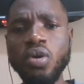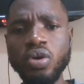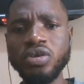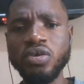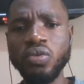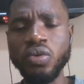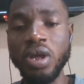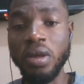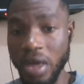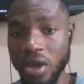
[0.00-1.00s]
na
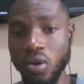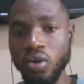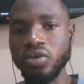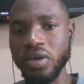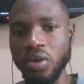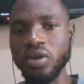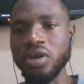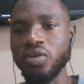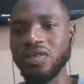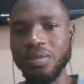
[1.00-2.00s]
because o ko lose sa
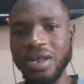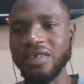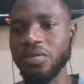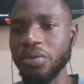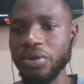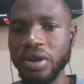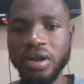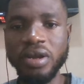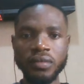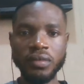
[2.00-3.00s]
contest
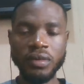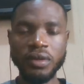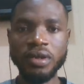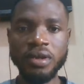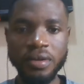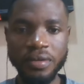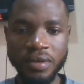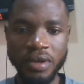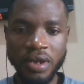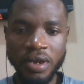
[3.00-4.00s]
intin ya we
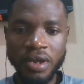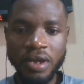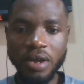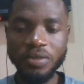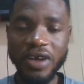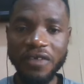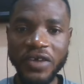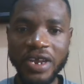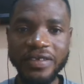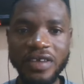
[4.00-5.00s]
wood mu ano
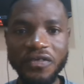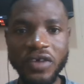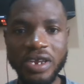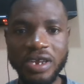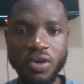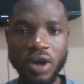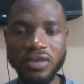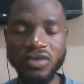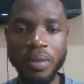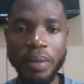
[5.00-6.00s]
send the side obede
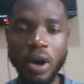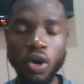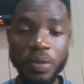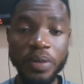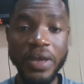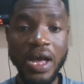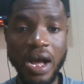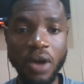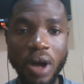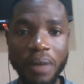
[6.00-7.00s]
obeku tia
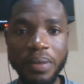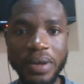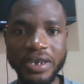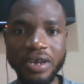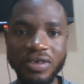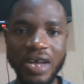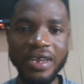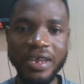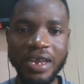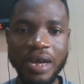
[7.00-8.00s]
the NDC
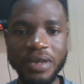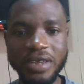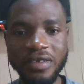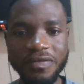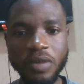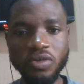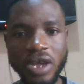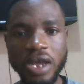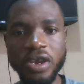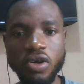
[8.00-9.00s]
party na Koku na
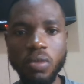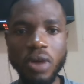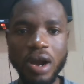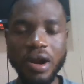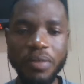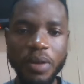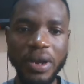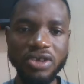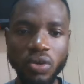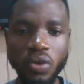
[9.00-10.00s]
ankasa no oyo bi a
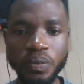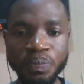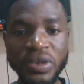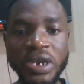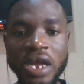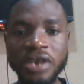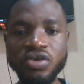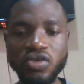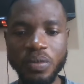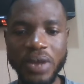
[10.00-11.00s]
oya de mana ne
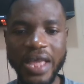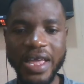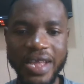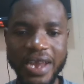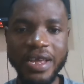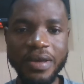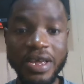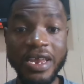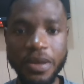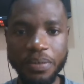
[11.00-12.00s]
ni nso
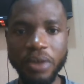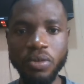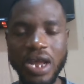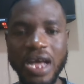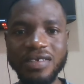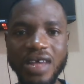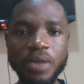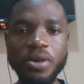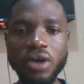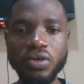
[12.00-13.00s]
yes they need so
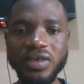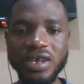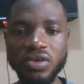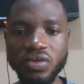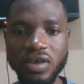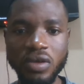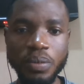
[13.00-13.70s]
allegedly